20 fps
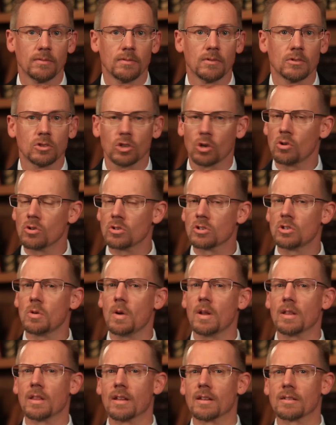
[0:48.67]
So, who's
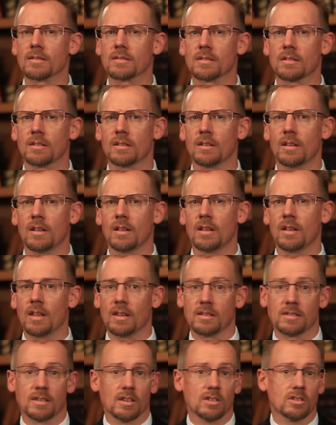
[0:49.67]
doing this?
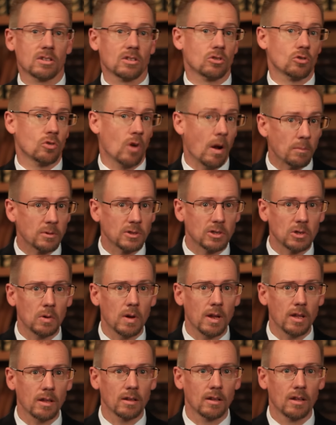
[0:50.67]
Is this Trump's
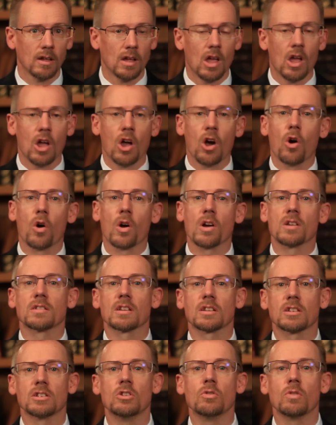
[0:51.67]
doing? Or is
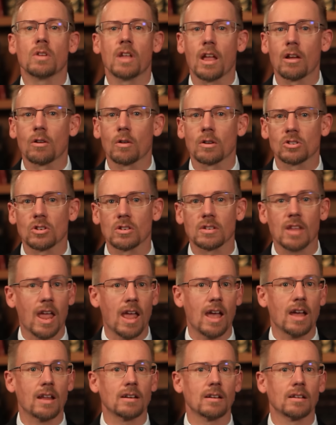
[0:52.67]
this Newt Gingrich's
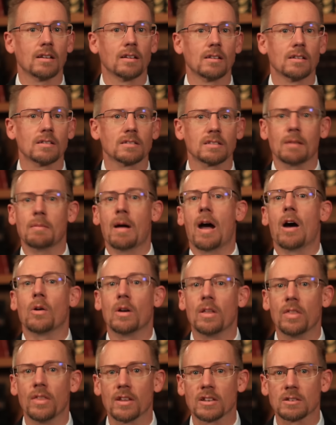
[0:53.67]
hand somehow
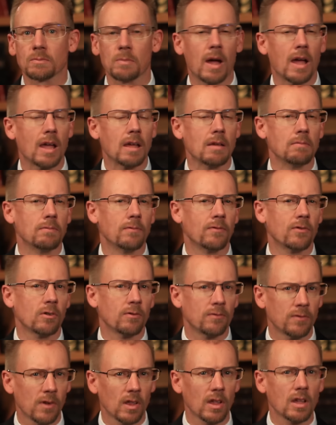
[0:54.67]
in this by
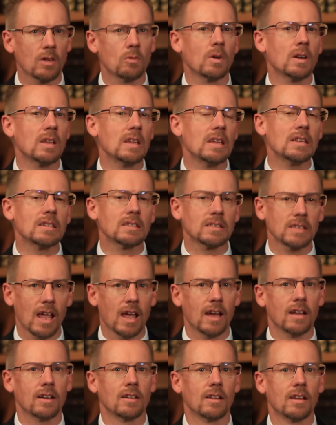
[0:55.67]
fulfilling what he
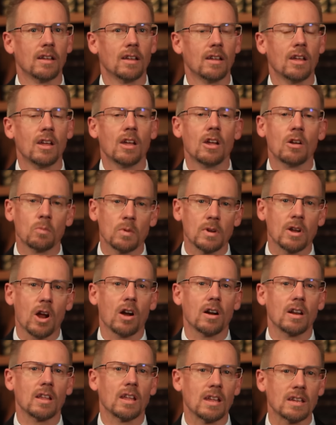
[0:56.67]
said
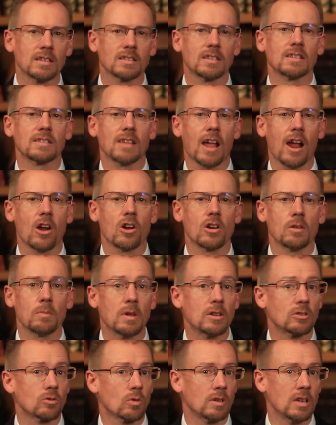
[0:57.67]
regarding his desire to be
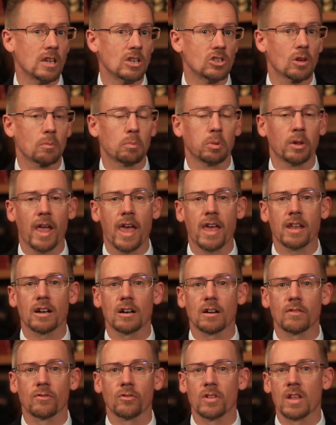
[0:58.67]
a strategic
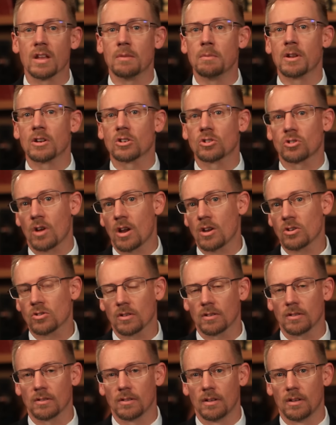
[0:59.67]
planner for the
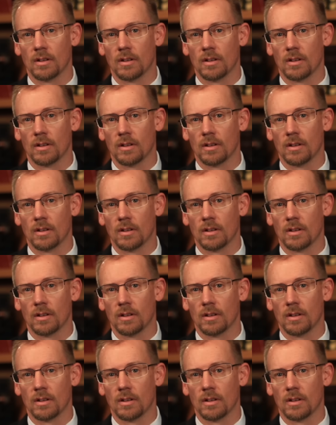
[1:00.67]
administration?